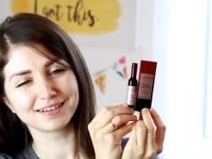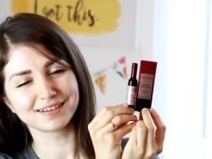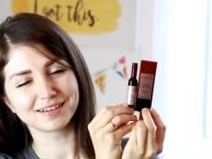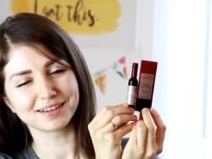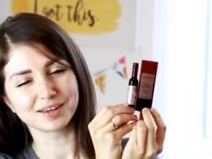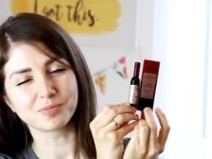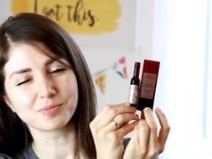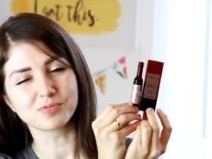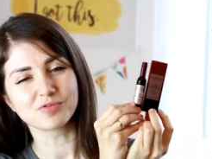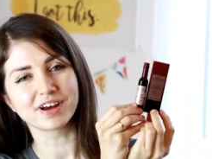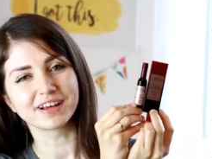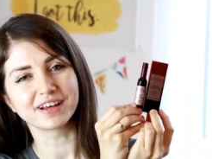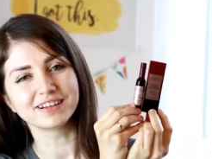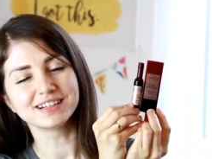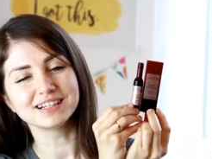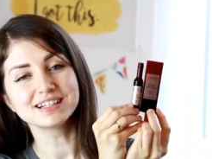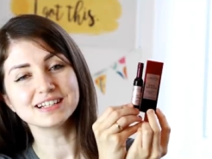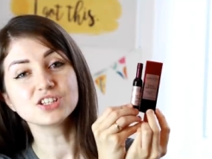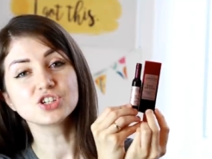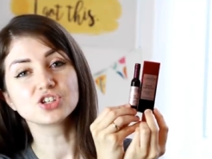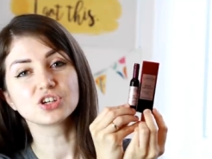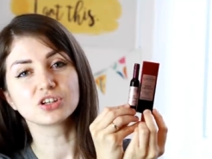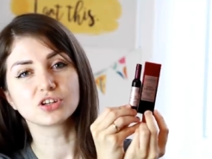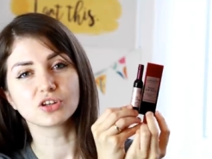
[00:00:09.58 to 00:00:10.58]
The brand
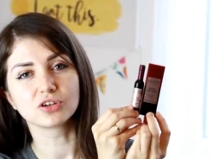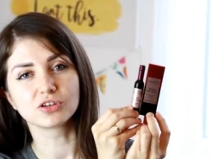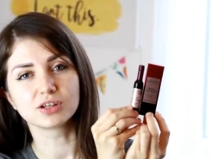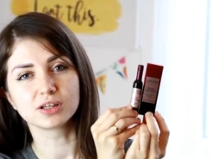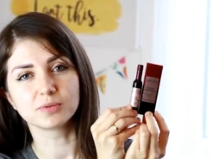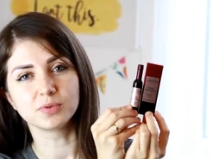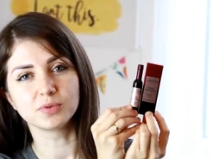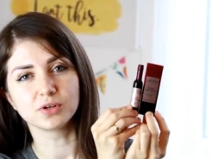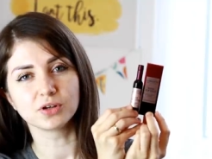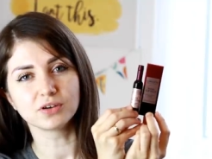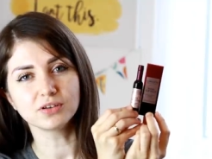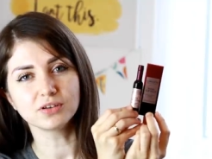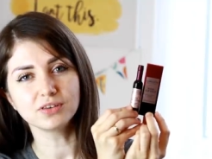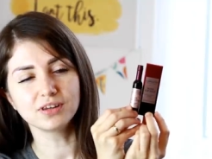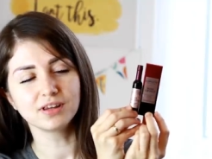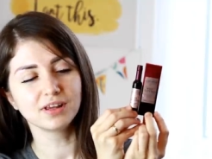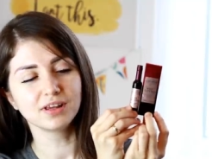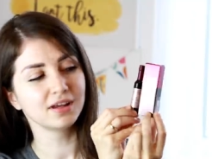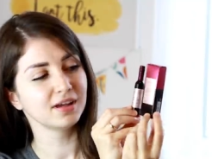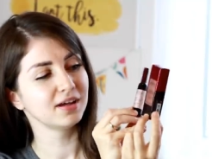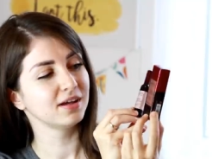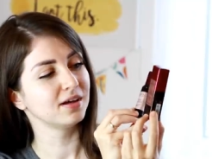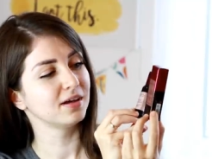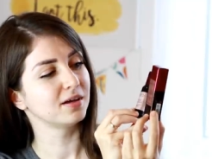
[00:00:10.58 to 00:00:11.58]
is Chateau Labiotte,
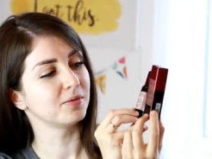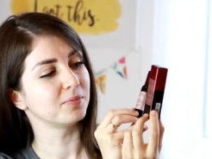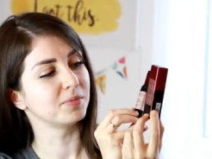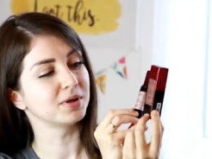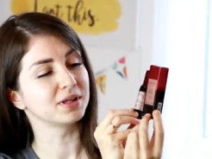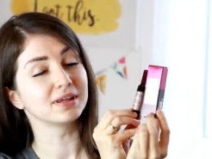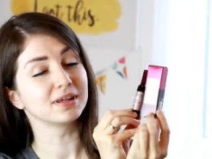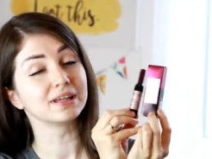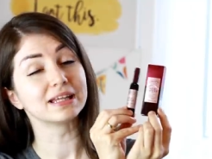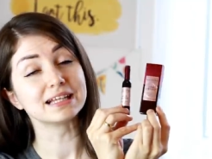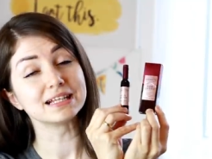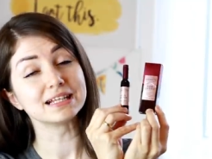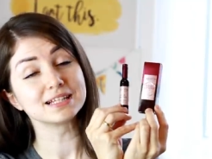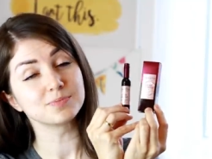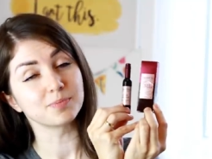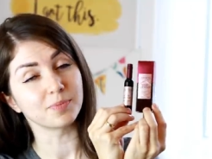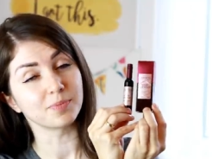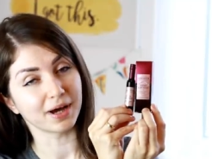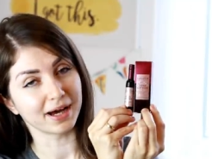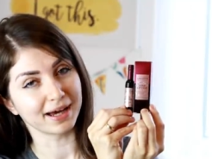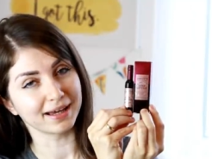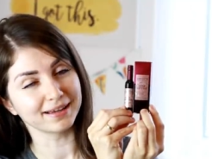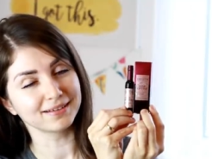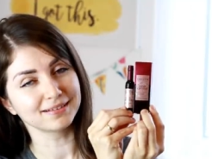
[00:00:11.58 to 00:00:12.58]
but
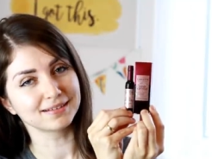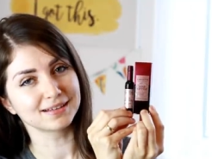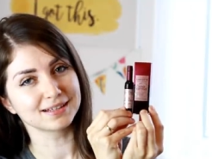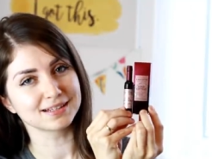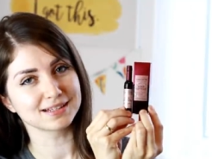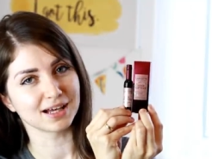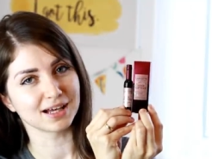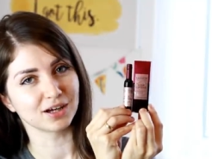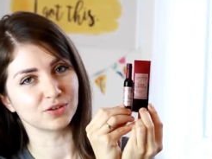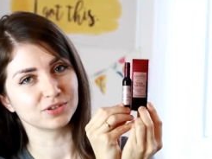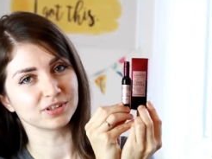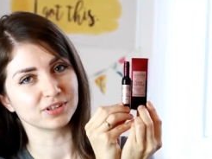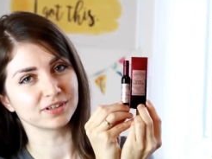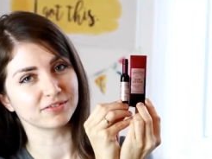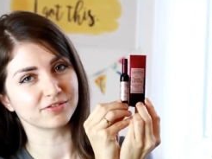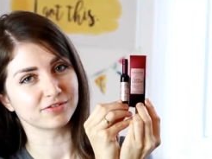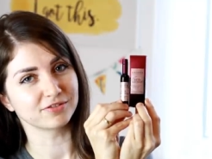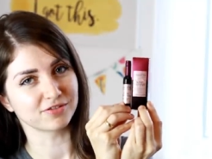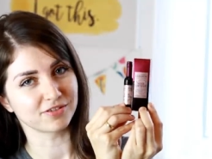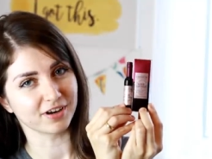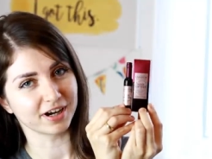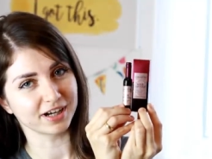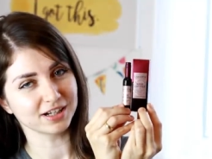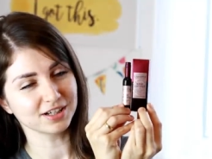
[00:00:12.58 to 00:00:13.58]
despite sounding
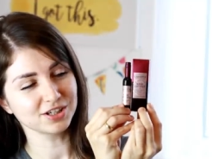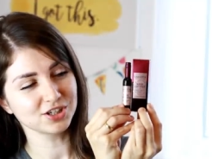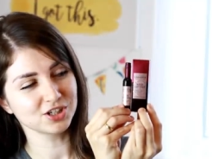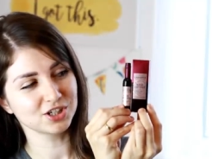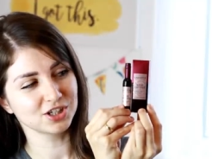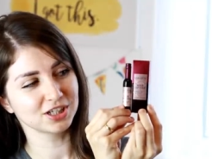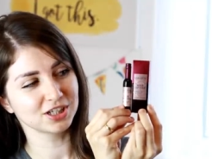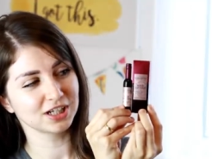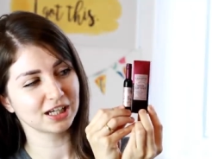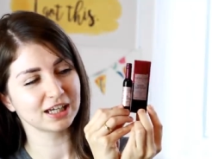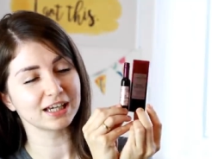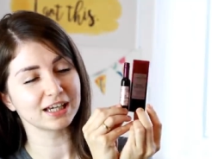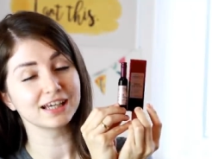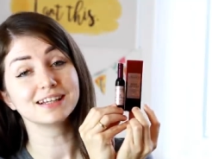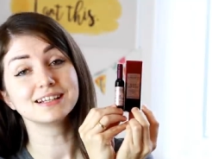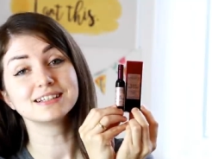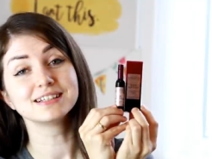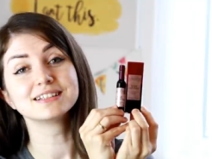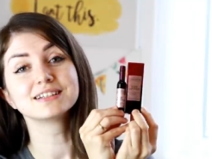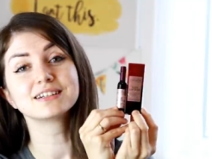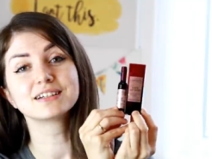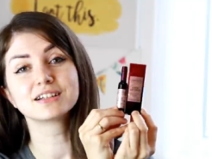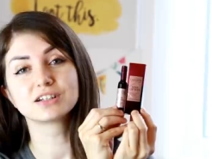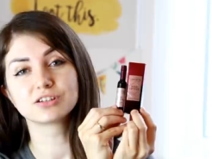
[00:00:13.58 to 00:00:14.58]
French, it
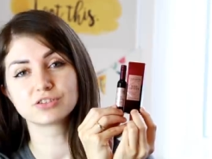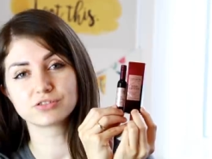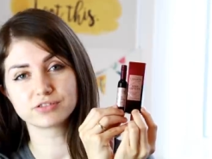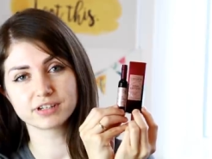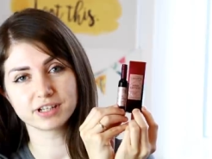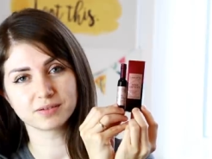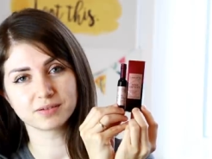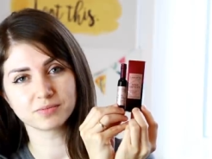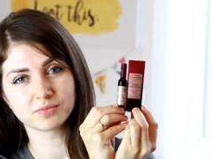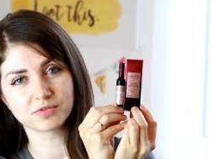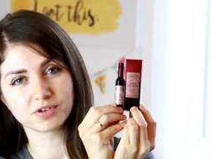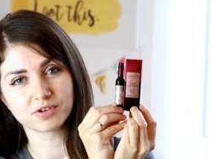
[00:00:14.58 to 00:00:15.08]
is a Korean